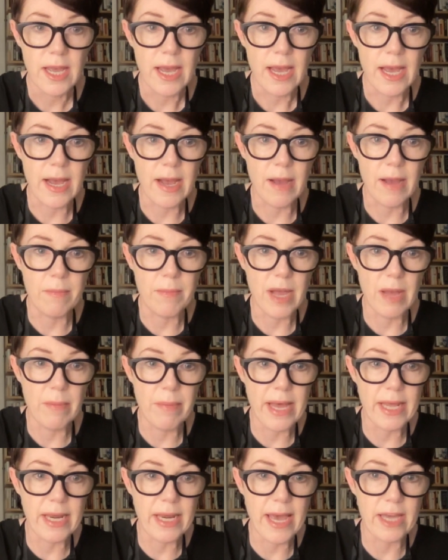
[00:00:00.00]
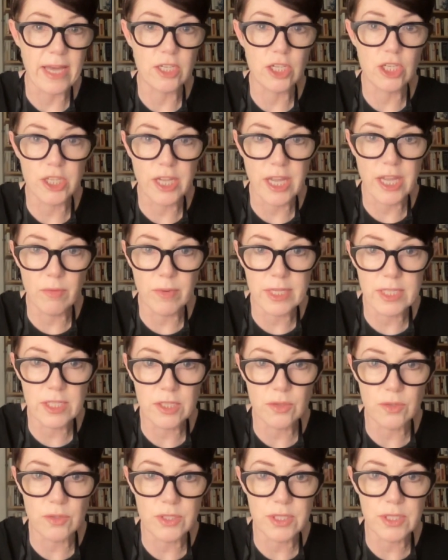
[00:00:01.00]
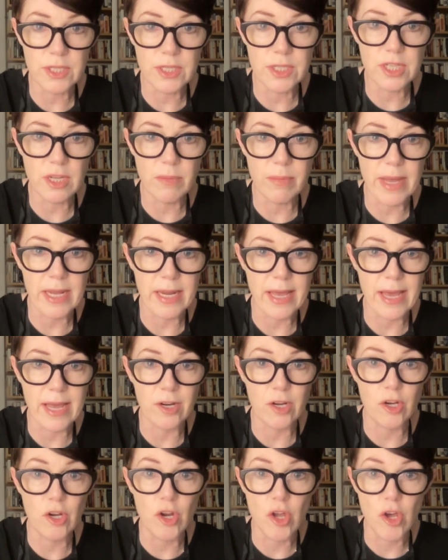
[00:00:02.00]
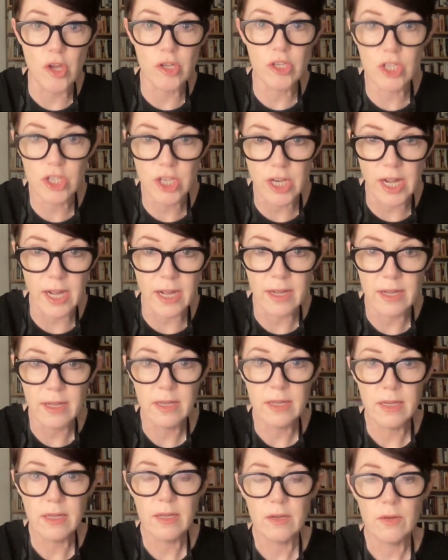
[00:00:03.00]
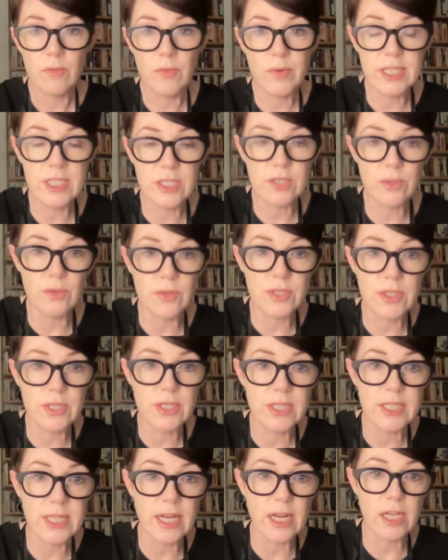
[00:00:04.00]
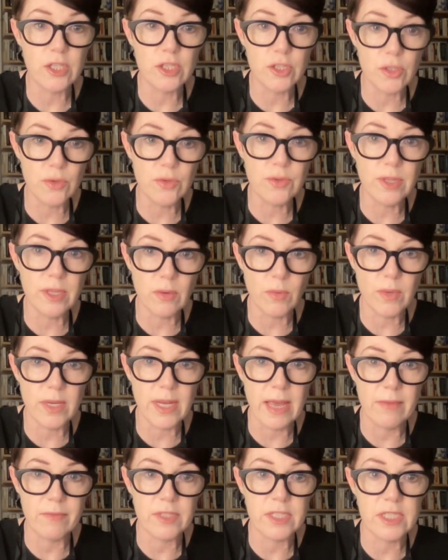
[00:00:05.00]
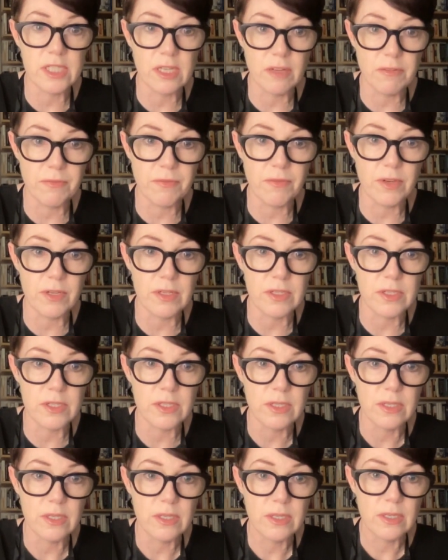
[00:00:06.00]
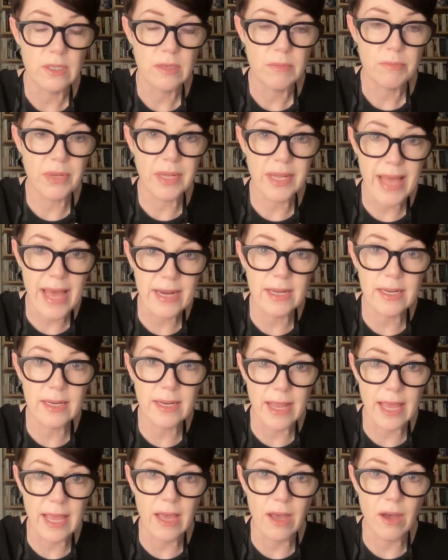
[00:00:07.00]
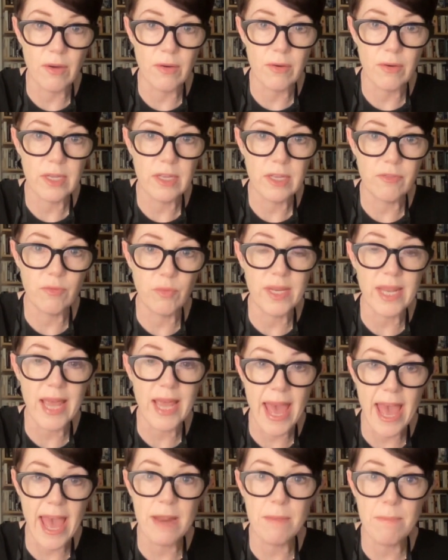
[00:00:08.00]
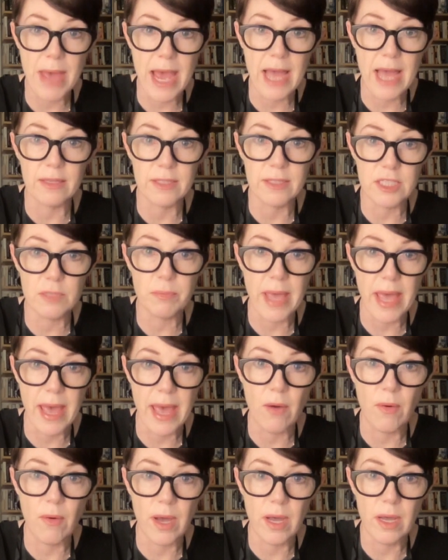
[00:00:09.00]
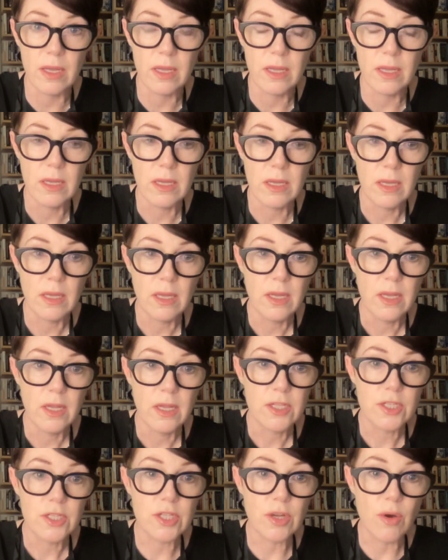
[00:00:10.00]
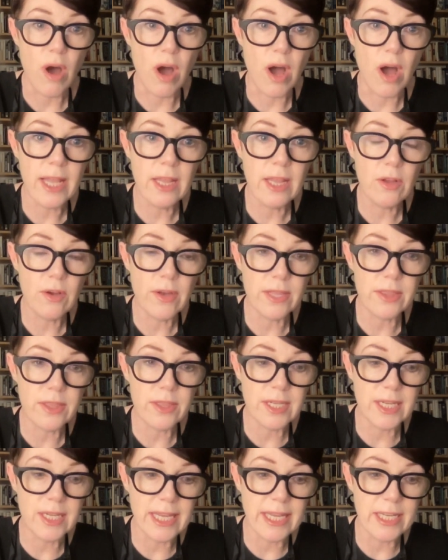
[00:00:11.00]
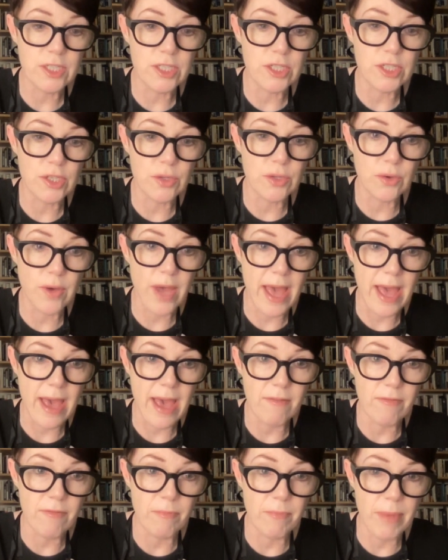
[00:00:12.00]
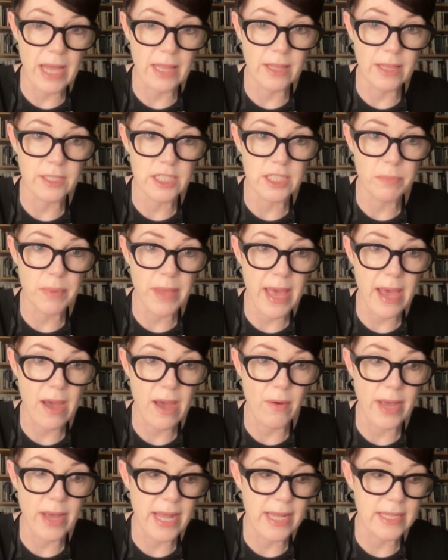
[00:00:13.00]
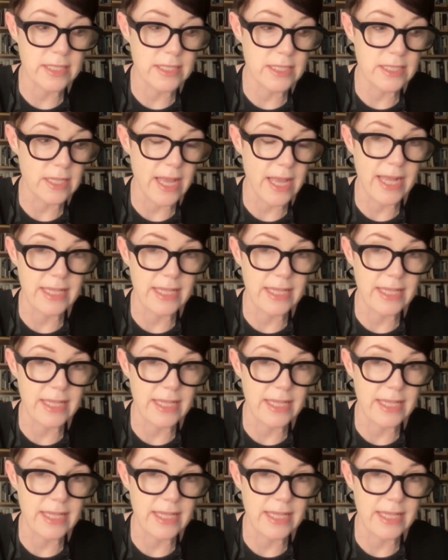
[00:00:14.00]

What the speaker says: about how to share resources, about how to nurture resources. And I do think we'd have a different planet now if we'd had balanced power. So I look at the need to have balanced power as